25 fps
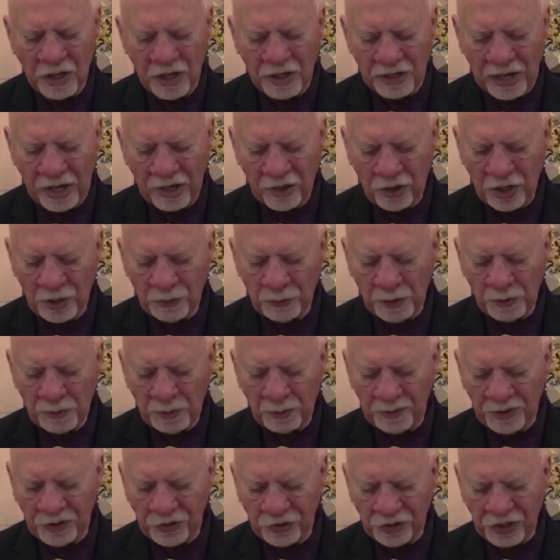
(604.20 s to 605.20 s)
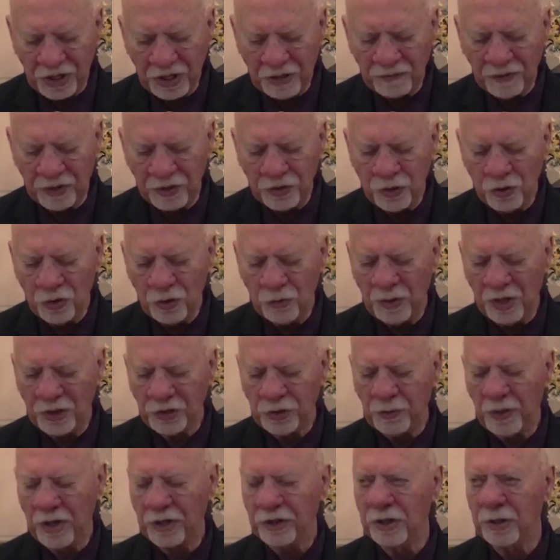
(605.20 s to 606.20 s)
Not only will we receive a new
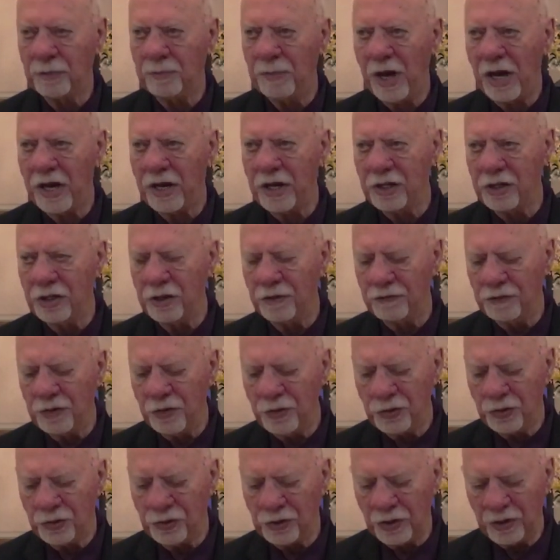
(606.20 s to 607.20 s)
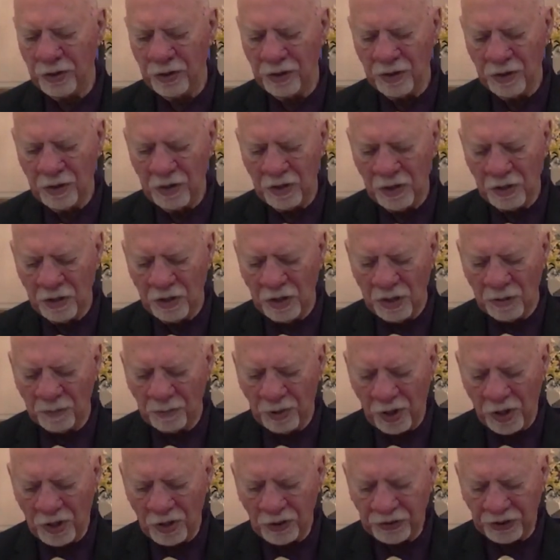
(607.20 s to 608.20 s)
resurrected body in the future,
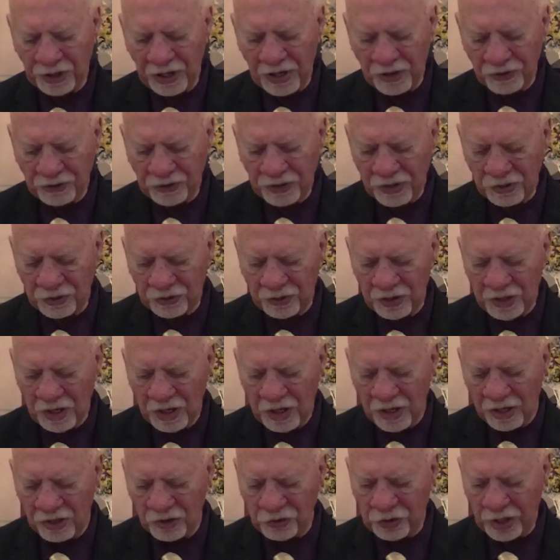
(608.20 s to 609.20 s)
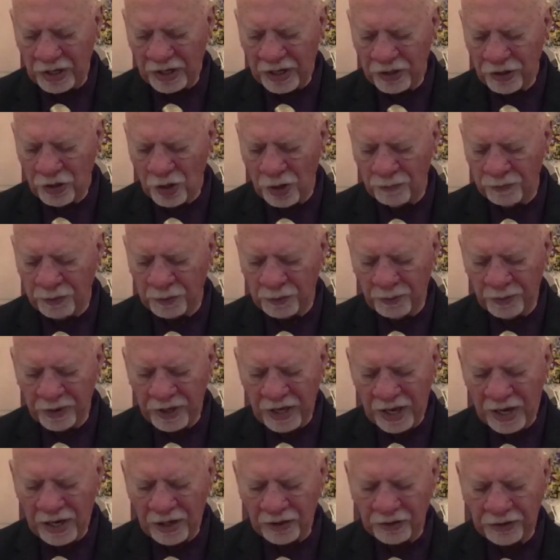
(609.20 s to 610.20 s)
Paul tells us a second hopeful
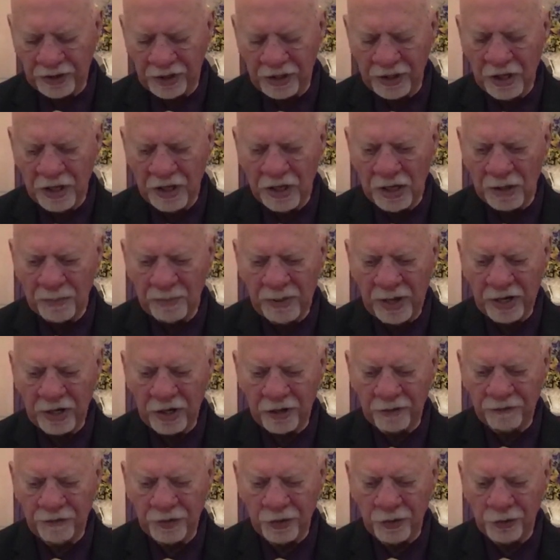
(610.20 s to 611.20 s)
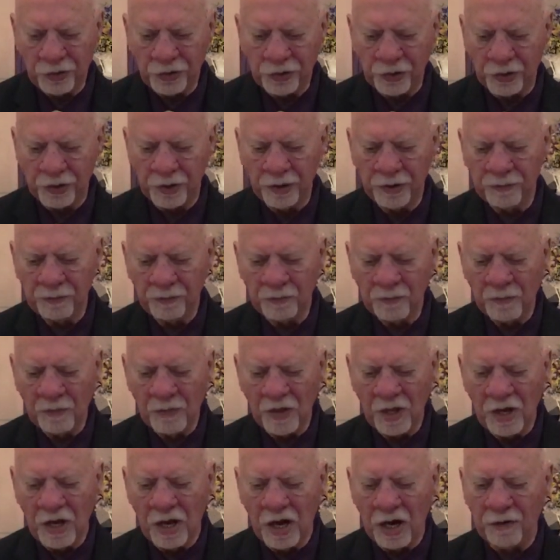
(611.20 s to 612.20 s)
reality about our future.
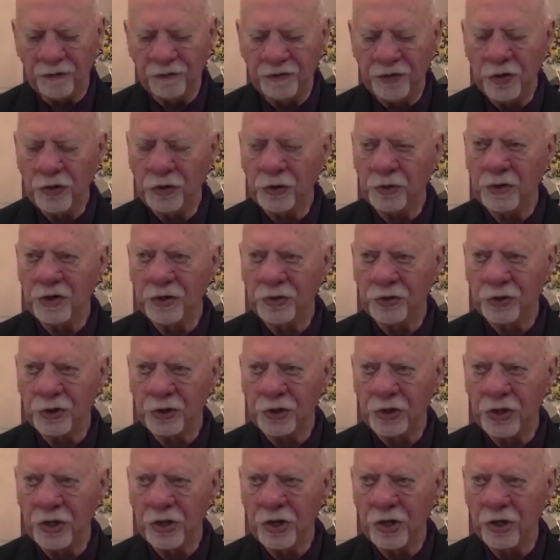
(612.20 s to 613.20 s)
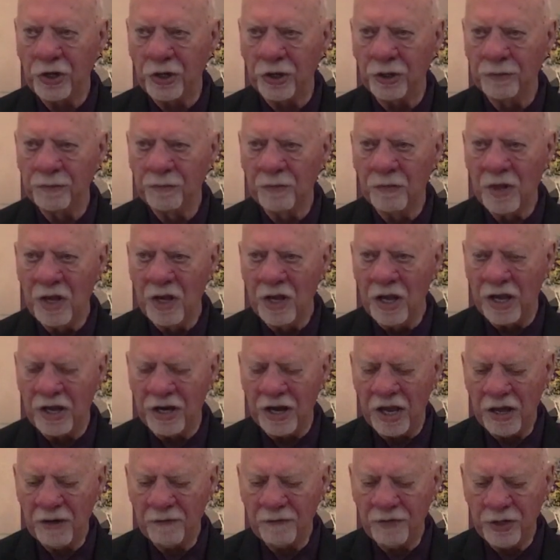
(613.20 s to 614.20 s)
Our future is secure and
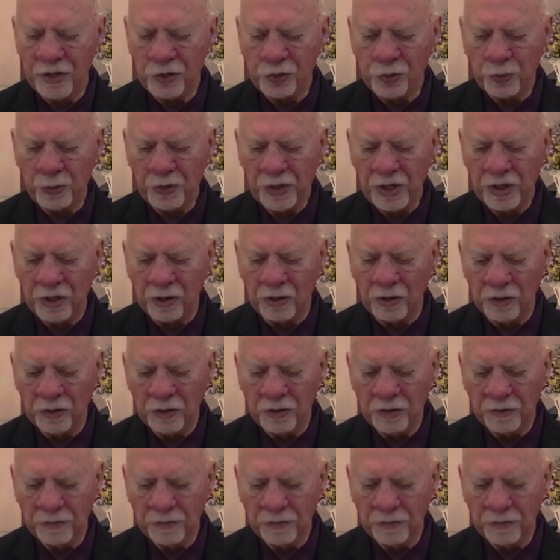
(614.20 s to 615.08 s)
heaven is real.